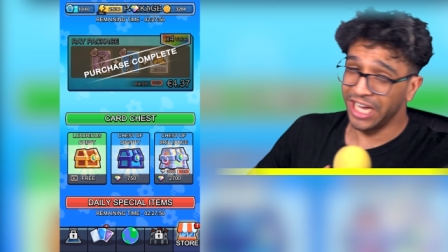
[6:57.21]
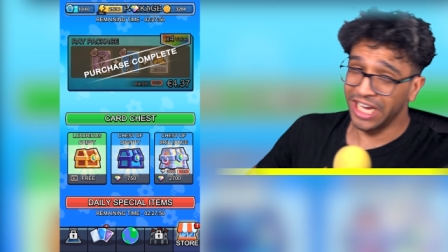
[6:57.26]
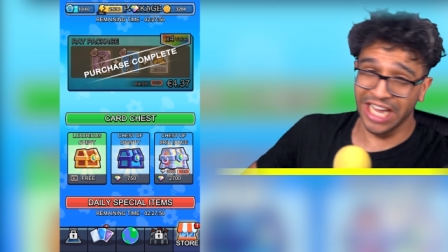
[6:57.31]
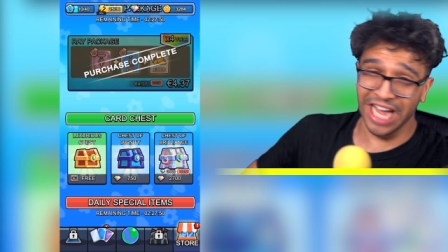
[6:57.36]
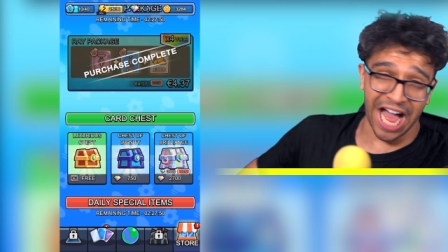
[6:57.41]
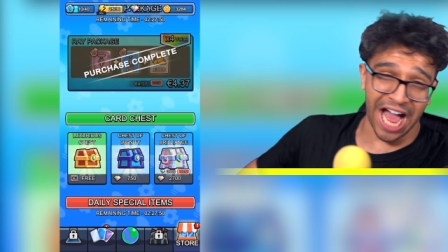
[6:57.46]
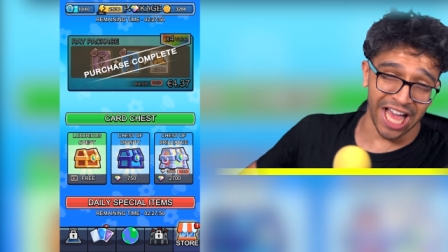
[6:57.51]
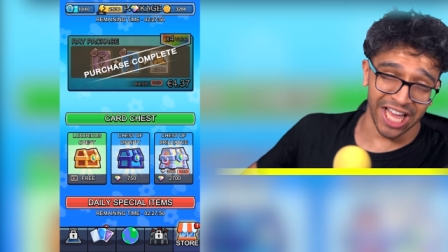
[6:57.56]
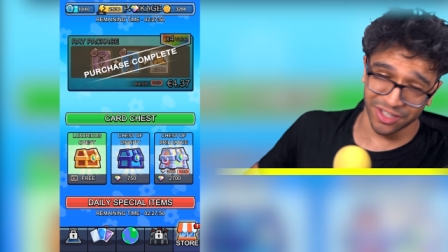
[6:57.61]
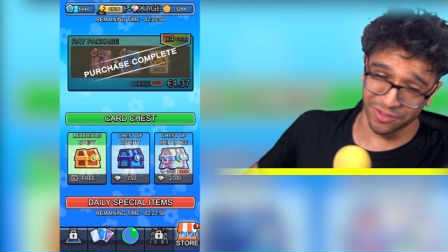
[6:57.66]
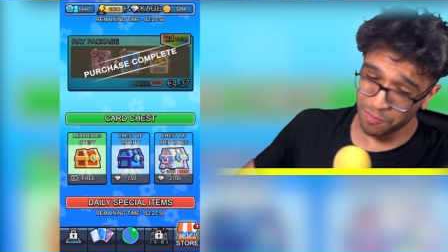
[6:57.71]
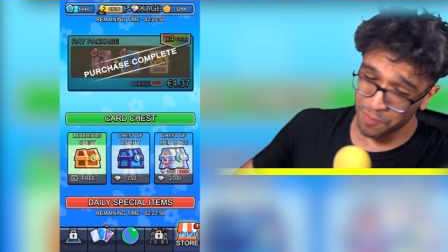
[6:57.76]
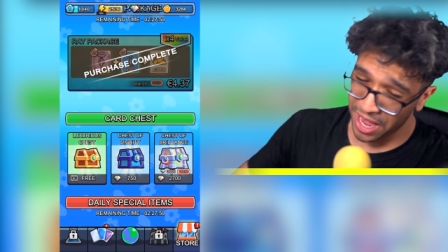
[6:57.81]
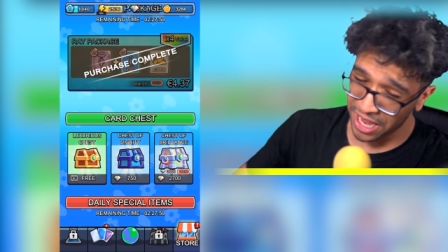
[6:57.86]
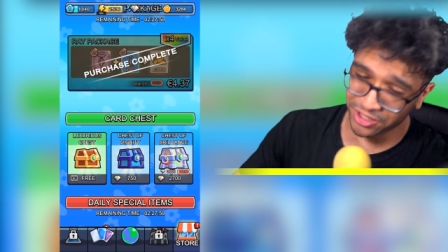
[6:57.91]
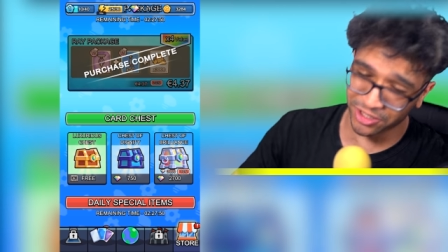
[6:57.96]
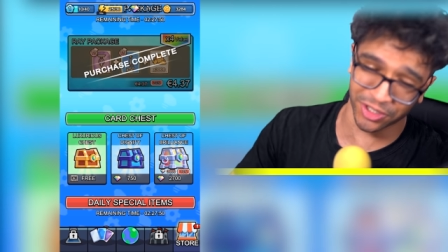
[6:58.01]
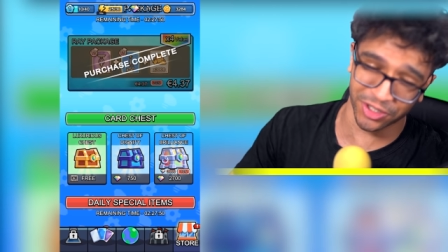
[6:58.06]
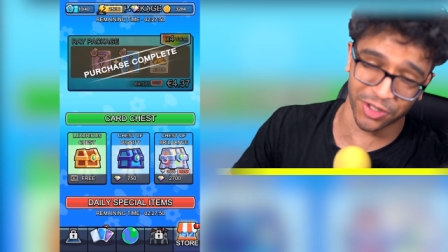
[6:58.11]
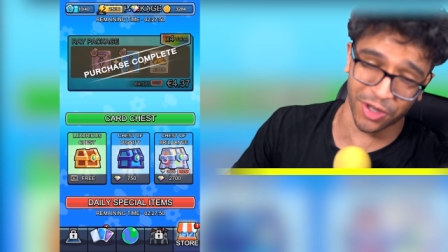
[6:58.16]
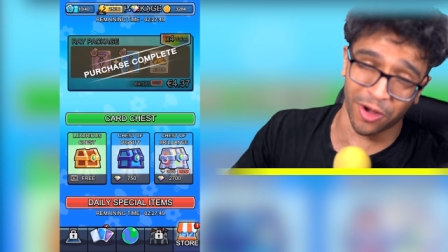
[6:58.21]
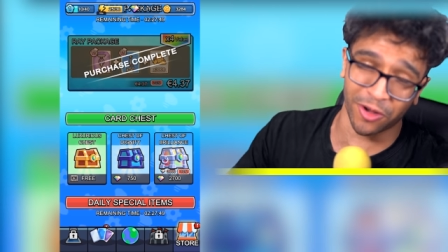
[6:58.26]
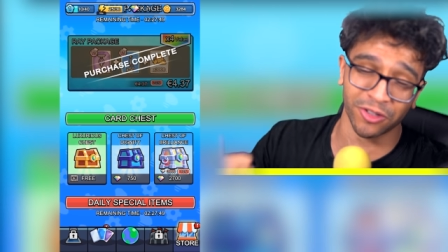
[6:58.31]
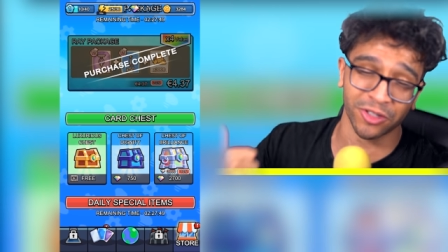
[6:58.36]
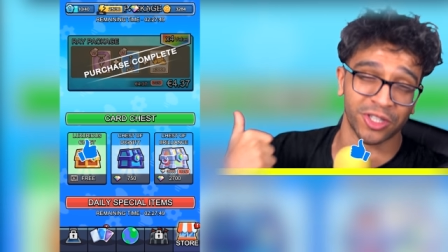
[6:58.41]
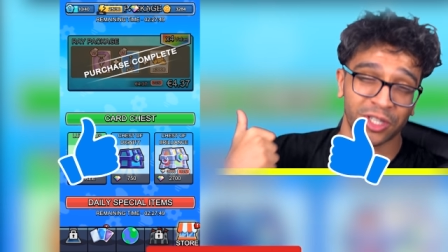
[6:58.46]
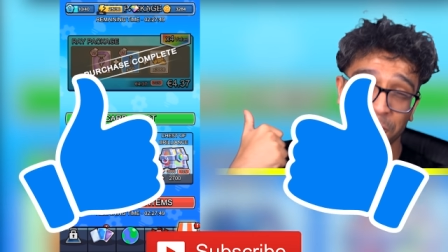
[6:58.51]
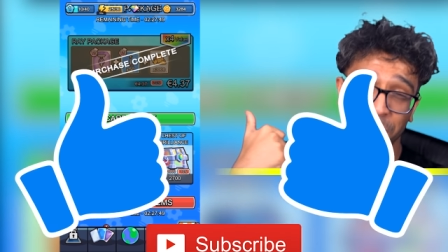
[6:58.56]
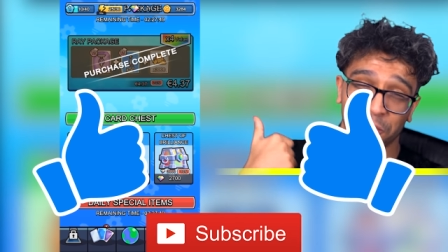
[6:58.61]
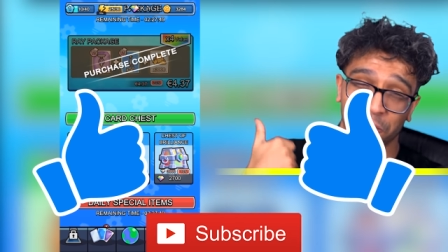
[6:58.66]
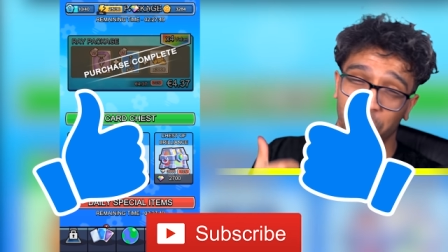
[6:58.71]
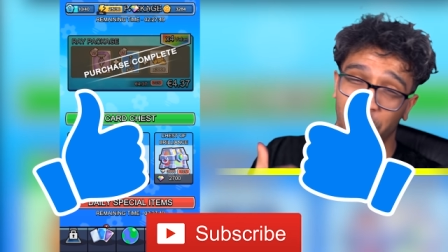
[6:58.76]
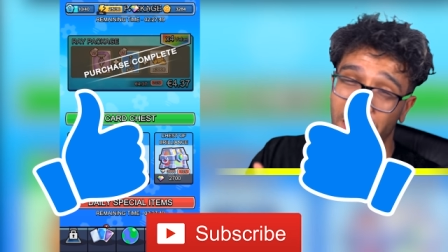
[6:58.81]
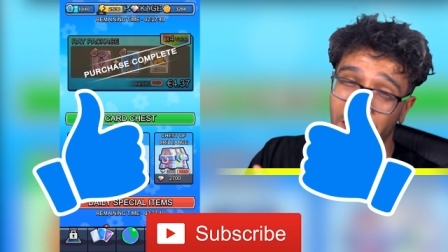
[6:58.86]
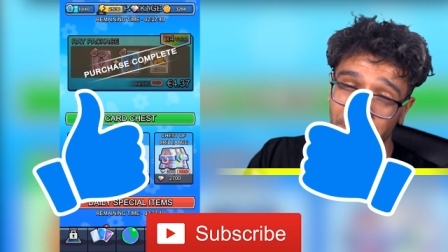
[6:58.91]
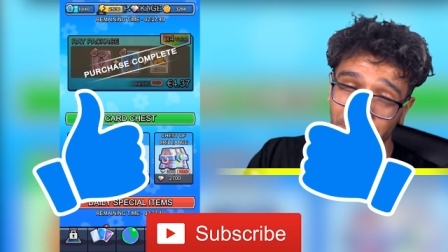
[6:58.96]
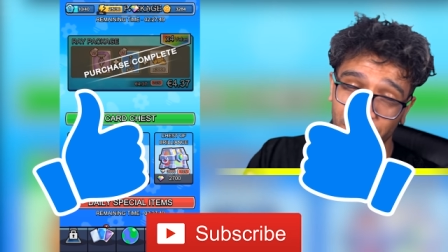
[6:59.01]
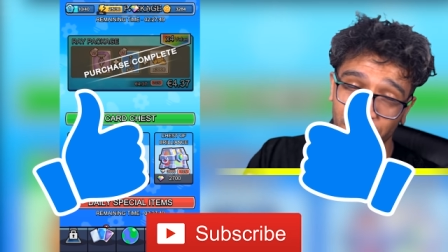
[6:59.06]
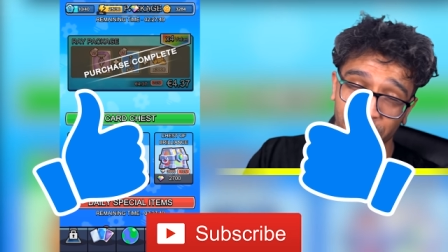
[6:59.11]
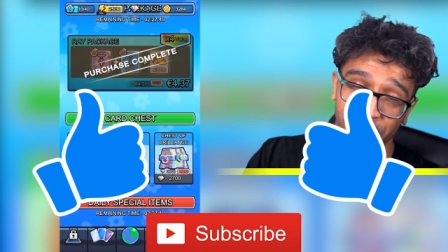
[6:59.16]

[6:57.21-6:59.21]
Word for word: Guys, make sure you go and subscribe to